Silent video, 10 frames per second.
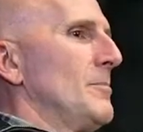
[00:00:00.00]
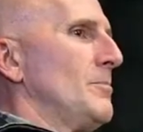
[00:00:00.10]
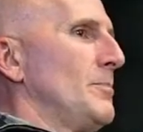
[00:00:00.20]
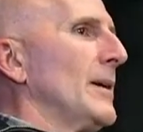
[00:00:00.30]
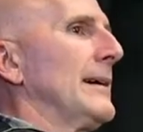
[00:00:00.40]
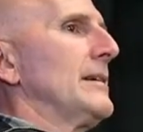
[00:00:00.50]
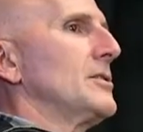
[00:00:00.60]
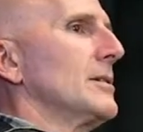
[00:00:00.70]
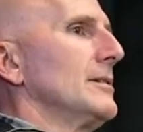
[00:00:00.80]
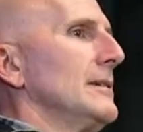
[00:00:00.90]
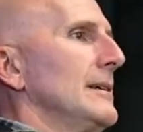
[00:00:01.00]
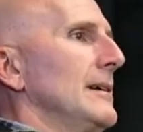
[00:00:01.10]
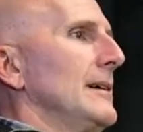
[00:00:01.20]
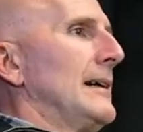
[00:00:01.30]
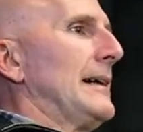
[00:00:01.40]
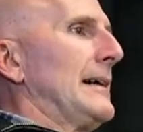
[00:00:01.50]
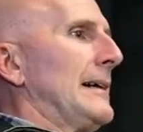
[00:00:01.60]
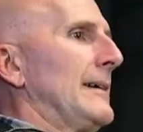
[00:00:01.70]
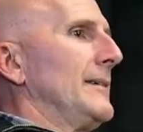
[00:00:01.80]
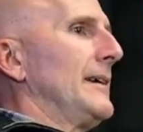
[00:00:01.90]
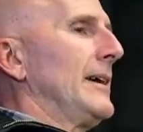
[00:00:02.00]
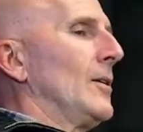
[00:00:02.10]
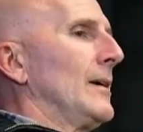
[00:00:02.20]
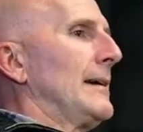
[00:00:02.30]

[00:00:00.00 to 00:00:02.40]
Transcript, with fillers: but, you know, I